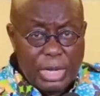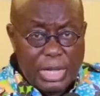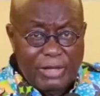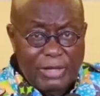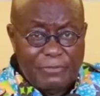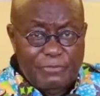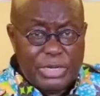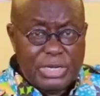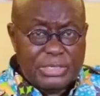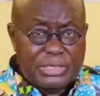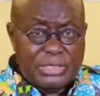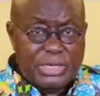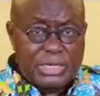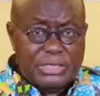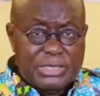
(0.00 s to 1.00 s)
Government is
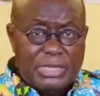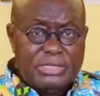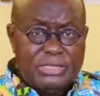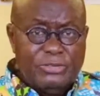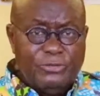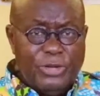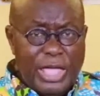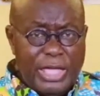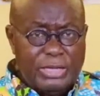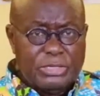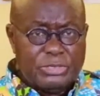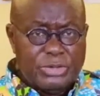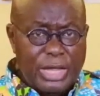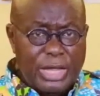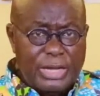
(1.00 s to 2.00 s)
intensifying its
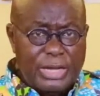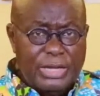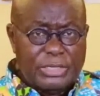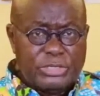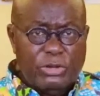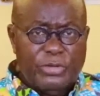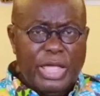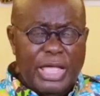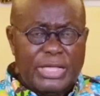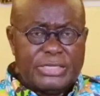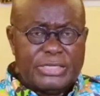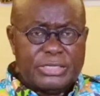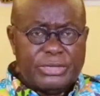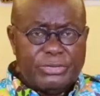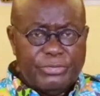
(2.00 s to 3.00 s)
strategy of
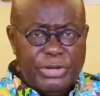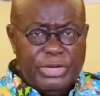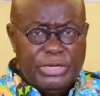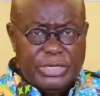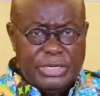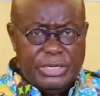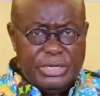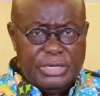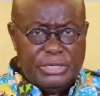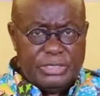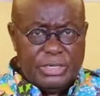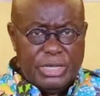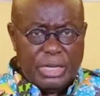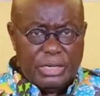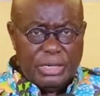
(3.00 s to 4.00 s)
enhanced 3
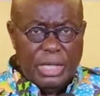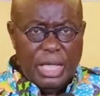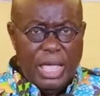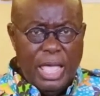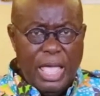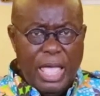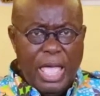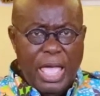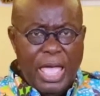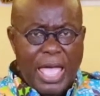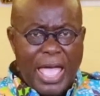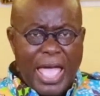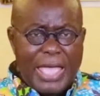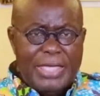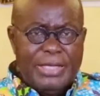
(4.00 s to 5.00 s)
T's,
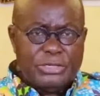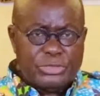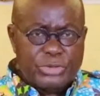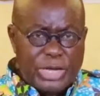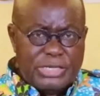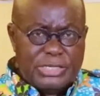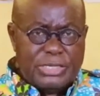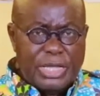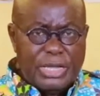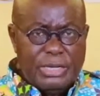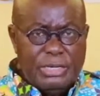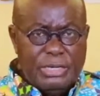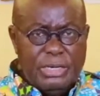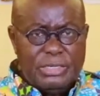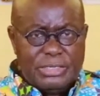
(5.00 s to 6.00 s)
i.e.
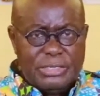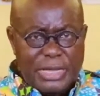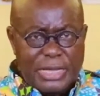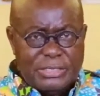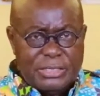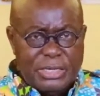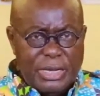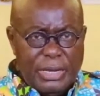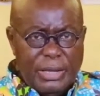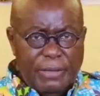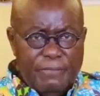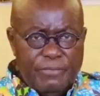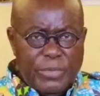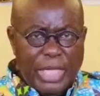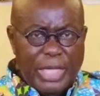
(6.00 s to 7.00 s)
tracing,
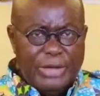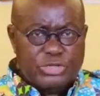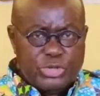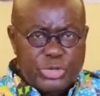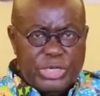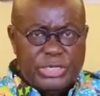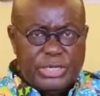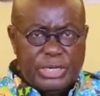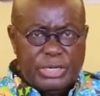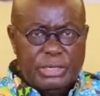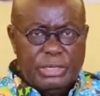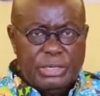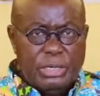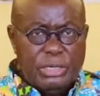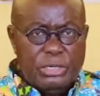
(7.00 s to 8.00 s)
testing, and
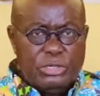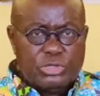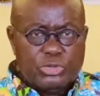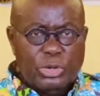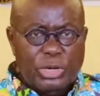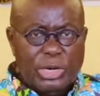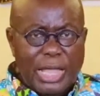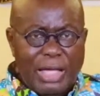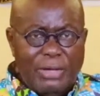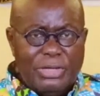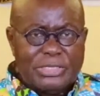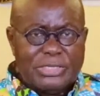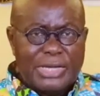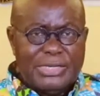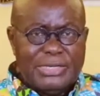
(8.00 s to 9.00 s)
treating, to
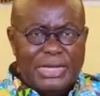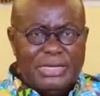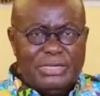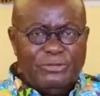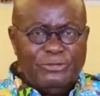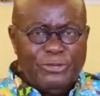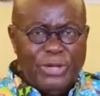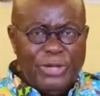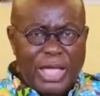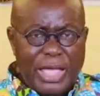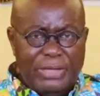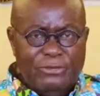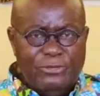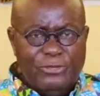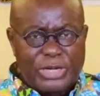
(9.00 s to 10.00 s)
allow us to identify
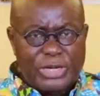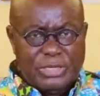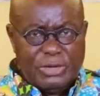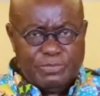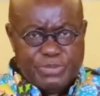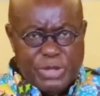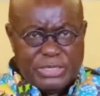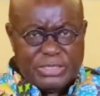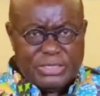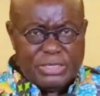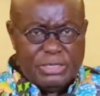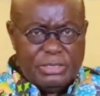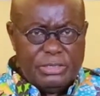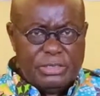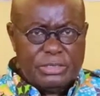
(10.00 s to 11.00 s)
infected
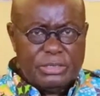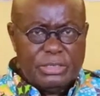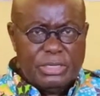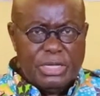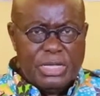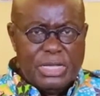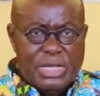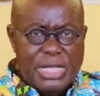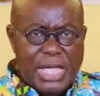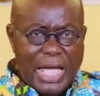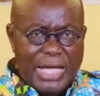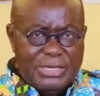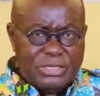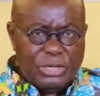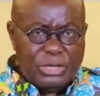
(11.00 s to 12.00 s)
persons,
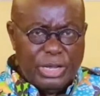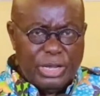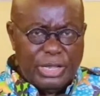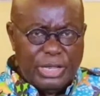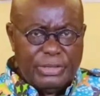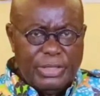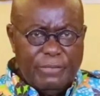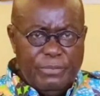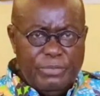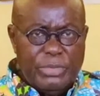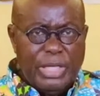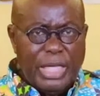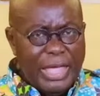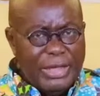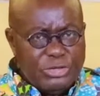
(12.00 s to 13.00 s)
isolate them,
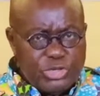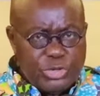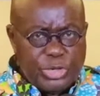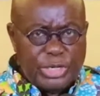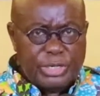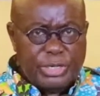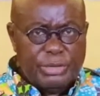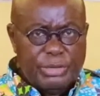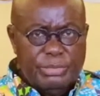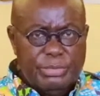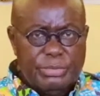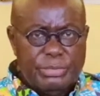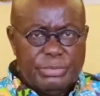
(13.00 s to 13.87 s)
and treat them.